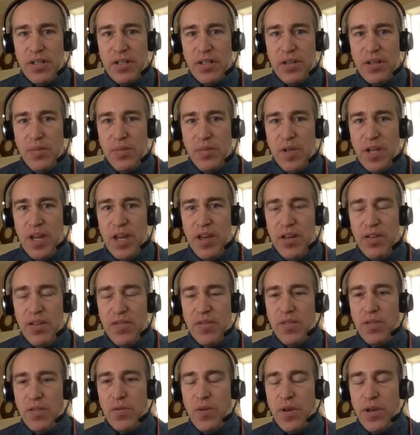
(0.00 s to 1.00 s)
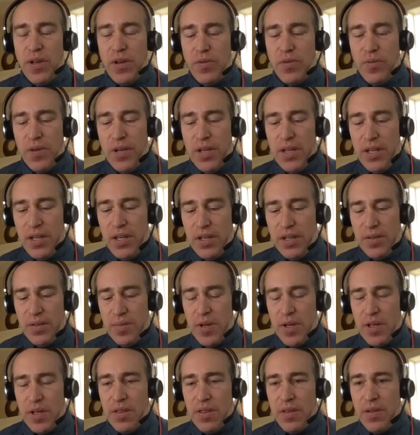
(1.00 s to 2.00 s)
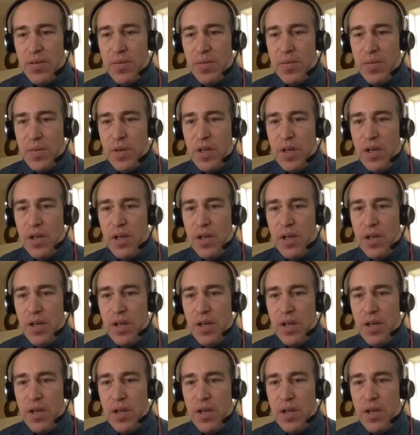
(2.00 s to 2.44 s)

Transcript: to behave in the way we expect them,